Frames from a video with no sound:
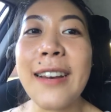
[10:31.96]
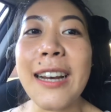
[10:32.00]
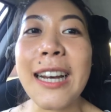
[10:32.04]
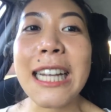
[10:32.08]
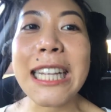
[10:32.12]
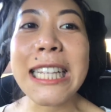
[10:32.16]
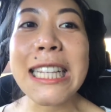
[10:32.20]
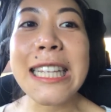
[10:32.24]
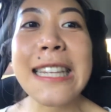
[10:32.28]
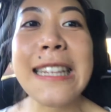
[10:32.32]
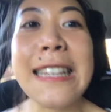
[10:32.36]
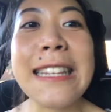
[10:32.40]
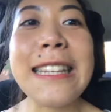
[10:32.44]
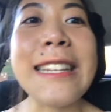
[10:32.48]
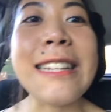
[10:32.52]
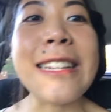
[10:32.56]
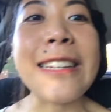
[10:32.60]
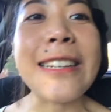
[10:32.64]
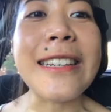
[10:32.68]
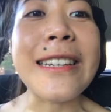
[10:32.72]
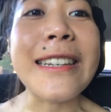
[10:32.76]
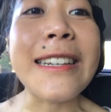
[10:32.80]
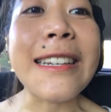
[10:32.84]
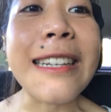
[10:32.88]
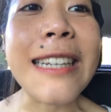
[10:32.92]
to wear,
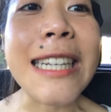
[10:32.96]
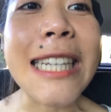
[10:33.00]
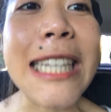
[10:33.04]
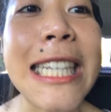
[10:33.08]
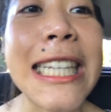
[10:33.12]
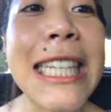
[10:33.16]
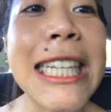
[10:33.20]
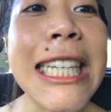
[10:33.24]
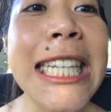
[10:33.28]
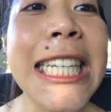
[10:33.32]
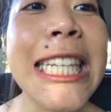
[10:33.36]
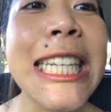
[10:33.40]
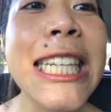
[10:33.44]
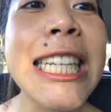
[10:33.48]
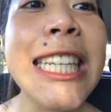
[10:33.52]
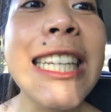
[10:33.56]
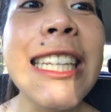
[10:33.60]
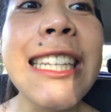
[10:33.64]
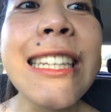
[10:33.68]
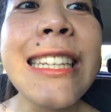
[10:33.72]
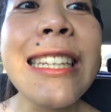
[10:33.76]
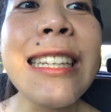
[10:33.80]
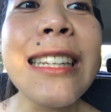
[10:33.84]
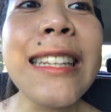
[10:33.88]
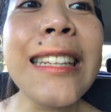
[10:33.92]
because it's
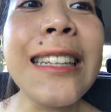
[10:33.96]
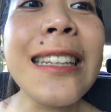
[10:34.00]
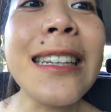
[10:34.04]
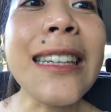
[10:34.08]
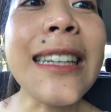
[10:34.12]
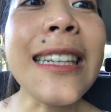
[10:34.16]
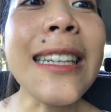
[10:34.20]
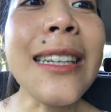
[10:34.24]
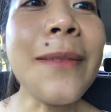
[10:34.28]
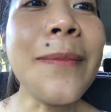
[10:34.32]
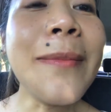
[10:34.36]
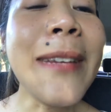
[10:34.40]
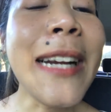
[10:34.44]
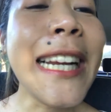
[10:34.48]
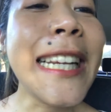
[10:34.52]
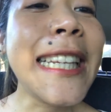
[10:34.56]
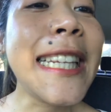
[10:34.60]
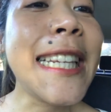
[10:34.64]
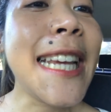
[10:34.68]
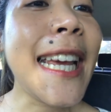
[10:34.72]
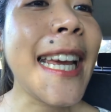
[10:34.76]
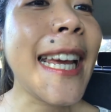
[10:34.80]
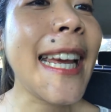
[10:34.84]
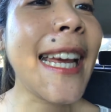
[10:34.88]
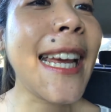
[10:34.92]
been 2
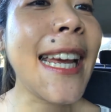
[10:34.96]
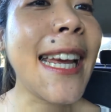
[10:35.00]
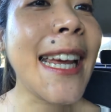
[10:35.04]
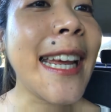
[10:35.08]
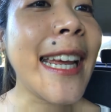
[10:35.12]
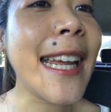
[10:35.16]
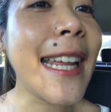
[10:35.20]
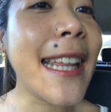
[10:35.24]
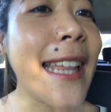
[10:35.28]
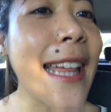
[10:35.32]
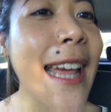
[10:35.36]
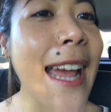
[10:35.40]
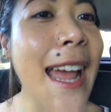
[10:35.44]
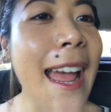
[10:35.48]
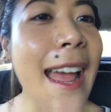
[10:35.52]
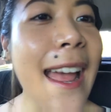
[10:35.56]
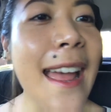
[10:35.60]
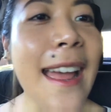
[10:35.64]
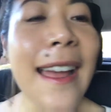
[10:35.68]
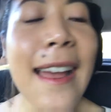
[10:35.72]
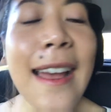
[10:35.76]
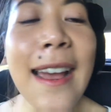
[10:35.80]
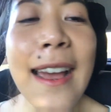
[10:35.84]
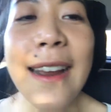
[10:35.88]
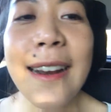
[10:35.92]
years now
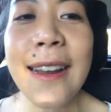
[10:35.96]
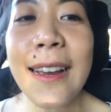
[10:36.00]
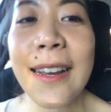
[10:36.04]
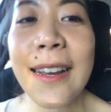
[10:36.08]
since